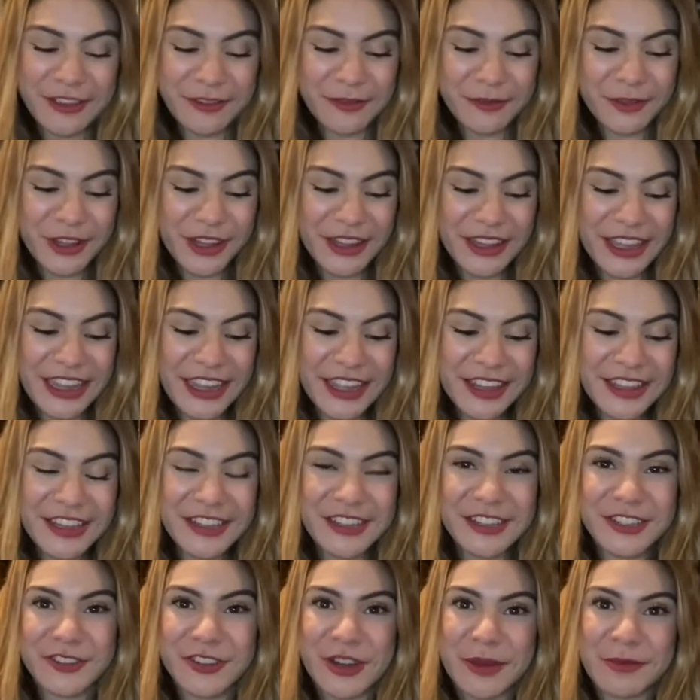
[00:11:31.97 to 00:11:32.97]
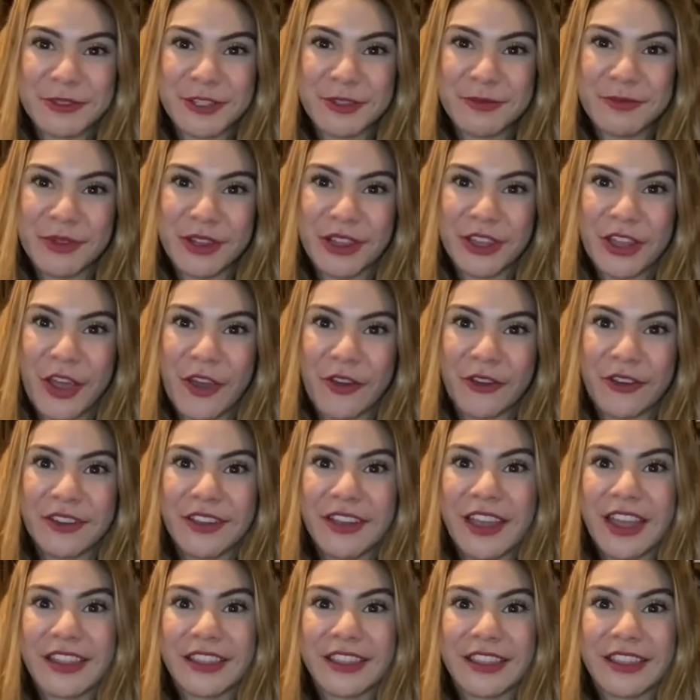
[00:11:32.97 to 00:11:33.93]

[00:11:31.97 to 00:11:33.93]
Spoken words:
We'll link in the description below